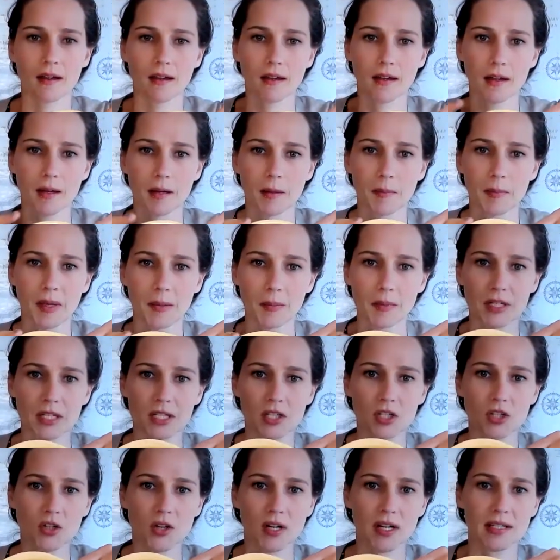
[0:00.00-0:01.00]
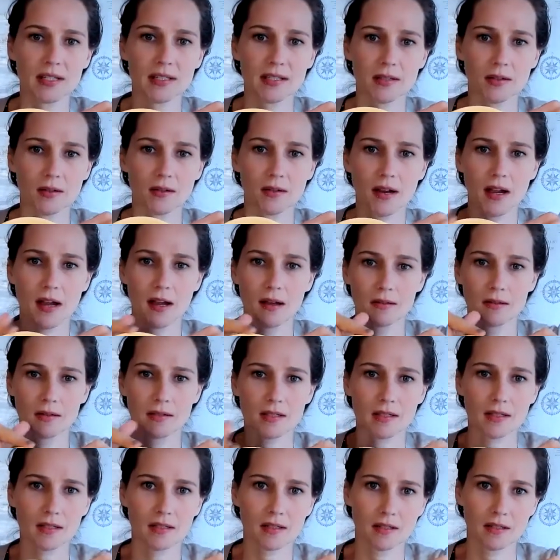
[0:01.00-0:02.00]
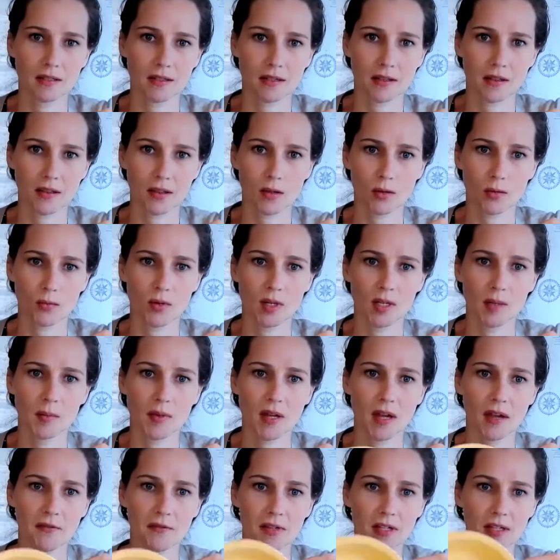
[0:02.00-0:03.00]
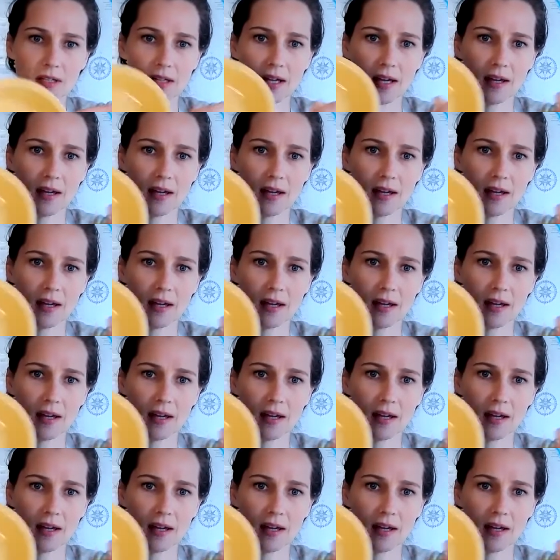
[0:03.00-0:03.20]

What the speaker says: I'm going to trace around the rim of it.